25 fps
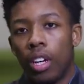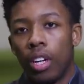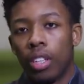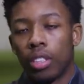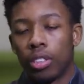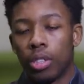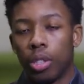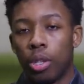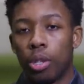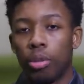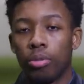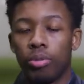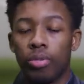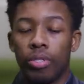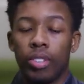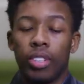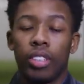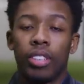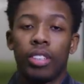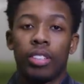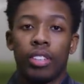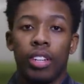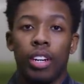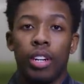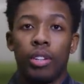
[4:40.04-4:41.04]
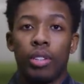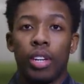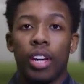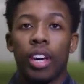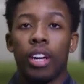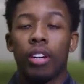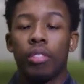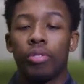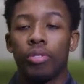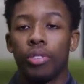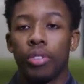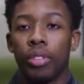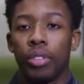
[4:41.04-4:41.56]
So hopefully I'll get
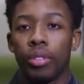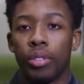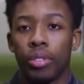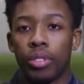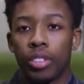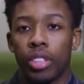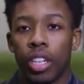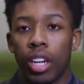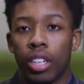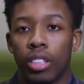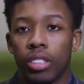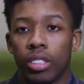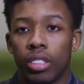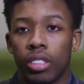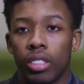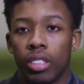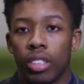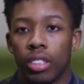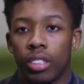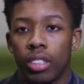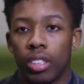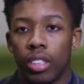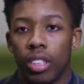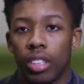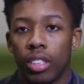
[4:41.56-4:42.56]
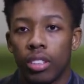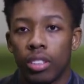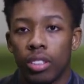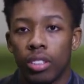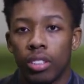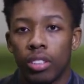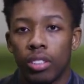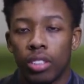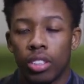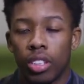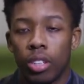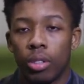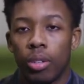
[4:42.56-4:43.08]
a few chances this season
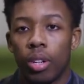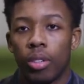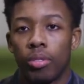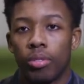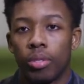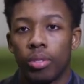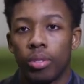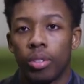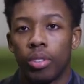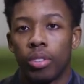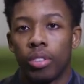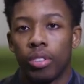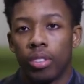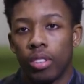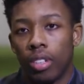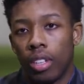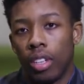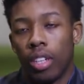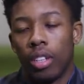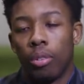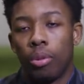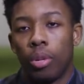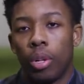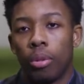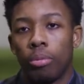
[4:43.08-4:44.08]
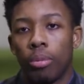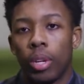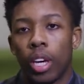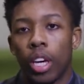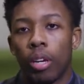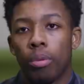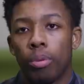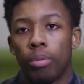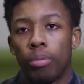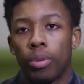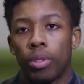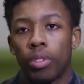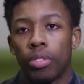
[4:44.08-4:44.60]
and show everyone what I'm
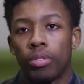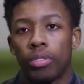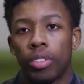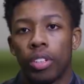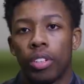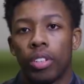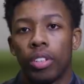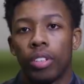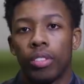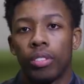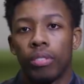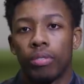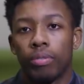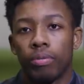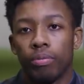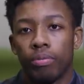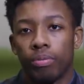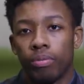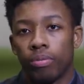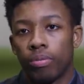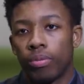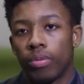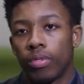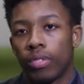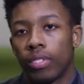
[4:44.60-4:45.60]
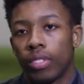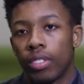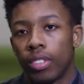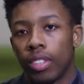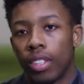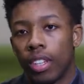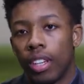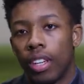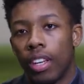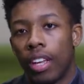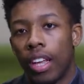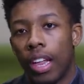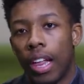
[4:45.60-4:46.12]
capable of doing.
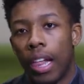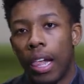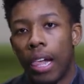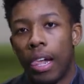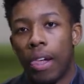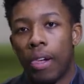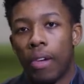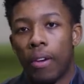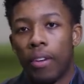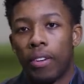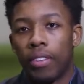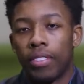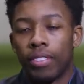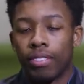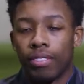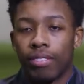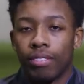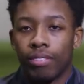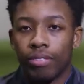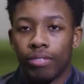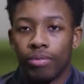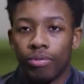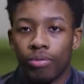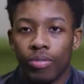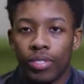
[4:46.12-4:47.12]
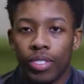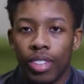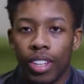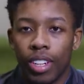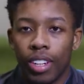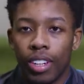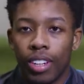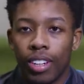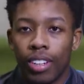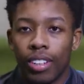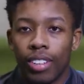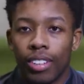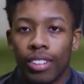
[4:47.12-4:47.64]
Okay, welcome to the football club and we
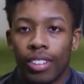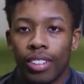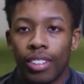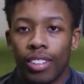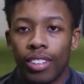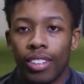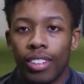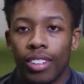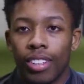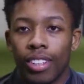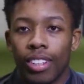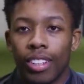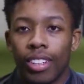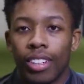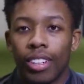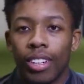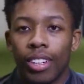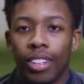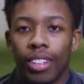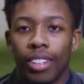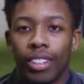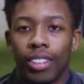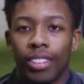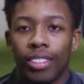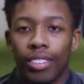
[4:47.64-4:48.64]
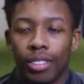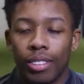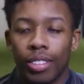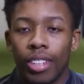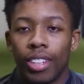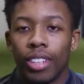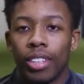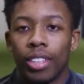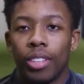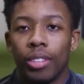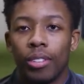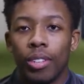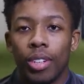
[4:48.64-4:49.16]
wish yeah. you the very best during your time here.
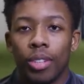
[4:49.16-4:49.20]
Thank you